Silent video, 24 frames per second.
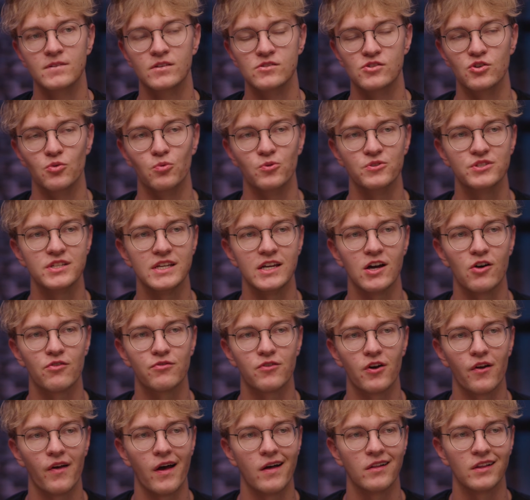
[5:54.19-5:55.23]
So we'll see how
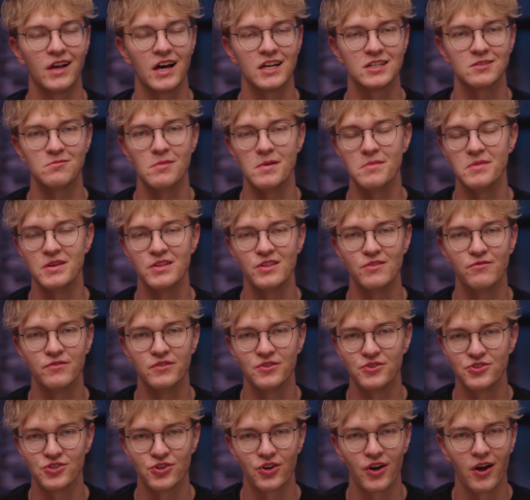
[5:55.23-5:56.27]
far that lasts. Maybe in the
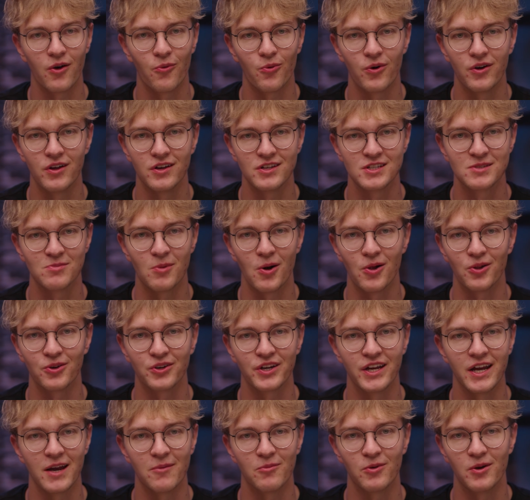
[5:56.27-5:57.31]
future I want a smaller
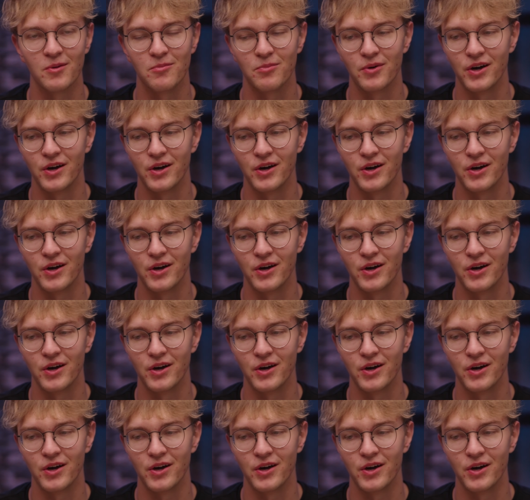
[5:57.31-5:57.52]
camera,